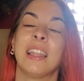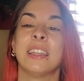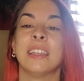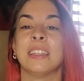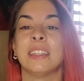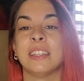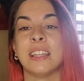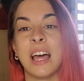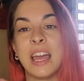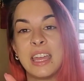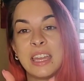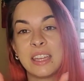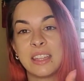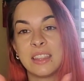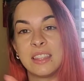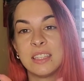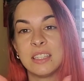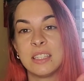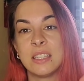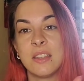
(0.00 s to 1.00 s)

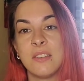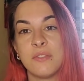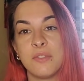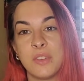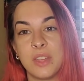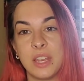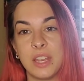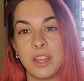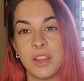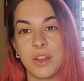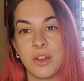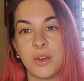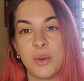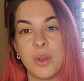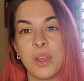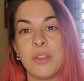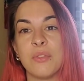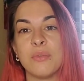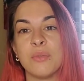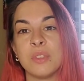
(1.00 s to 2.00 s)
Like this video,
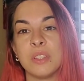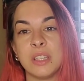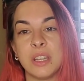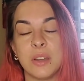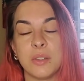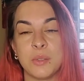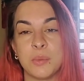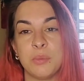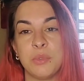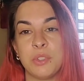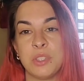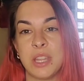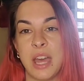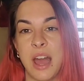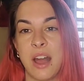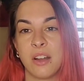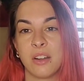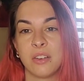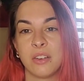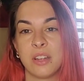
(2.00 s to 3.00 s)
it really helps boost the
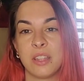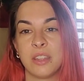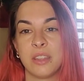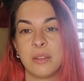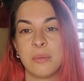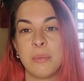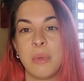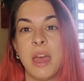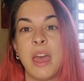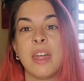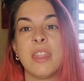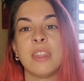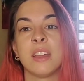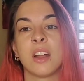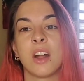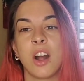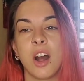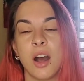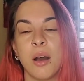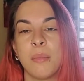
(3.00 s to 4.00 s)
algorithm, and
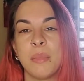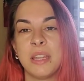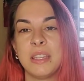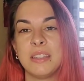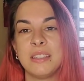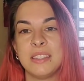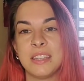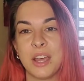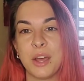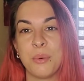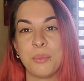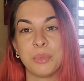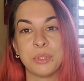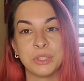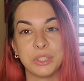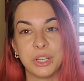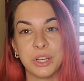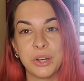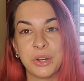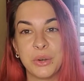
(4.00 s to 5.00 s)
then comment down
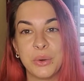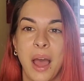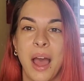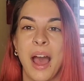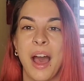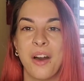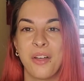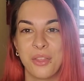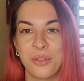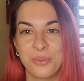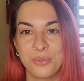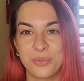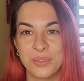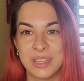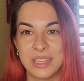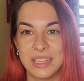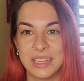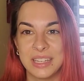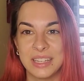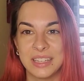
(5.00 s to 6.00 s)
below how the
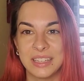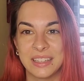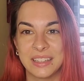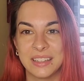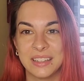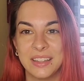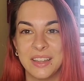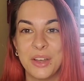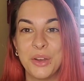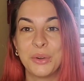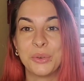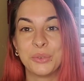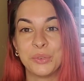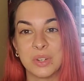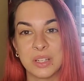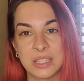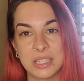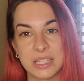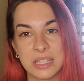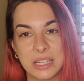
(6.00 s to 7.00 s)
reading
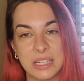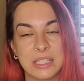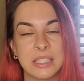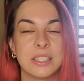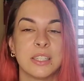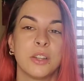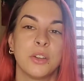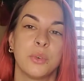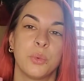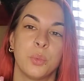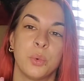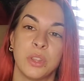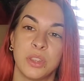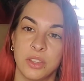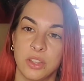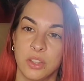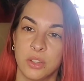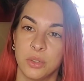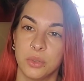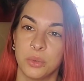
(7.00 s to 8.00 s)
resonates with
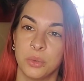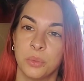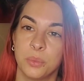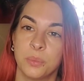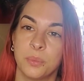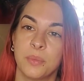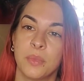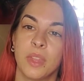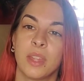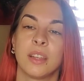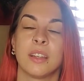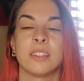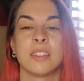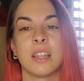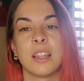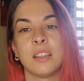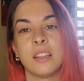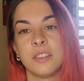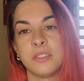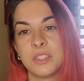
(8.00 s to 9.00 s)
you, because
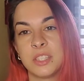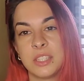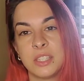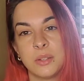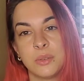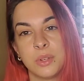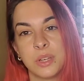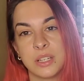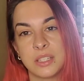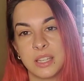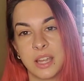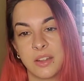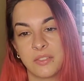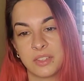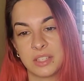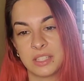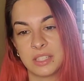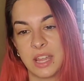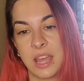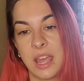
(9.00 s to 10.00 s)
I love to see what you guys have
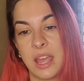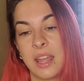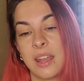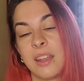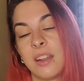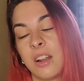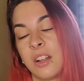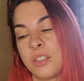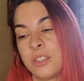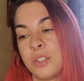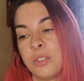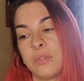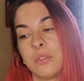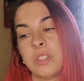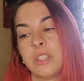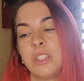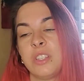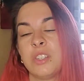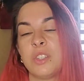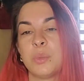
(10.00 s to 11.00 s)
to say, and it also
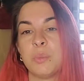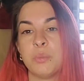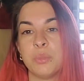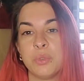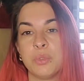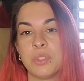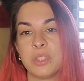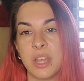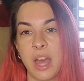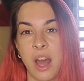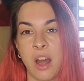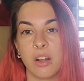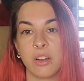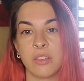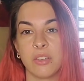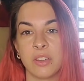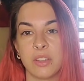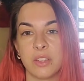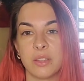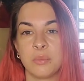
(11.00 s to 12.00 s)
really just boosts the
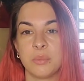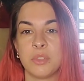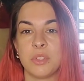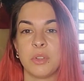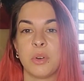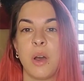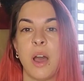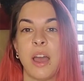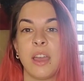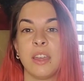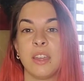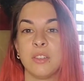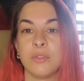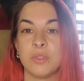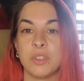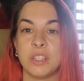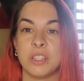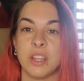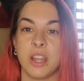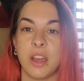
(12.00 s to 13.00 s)
algorithm so I can
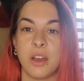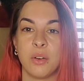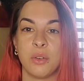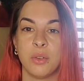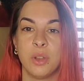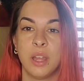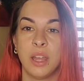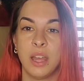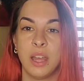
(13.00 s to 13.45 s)
reach out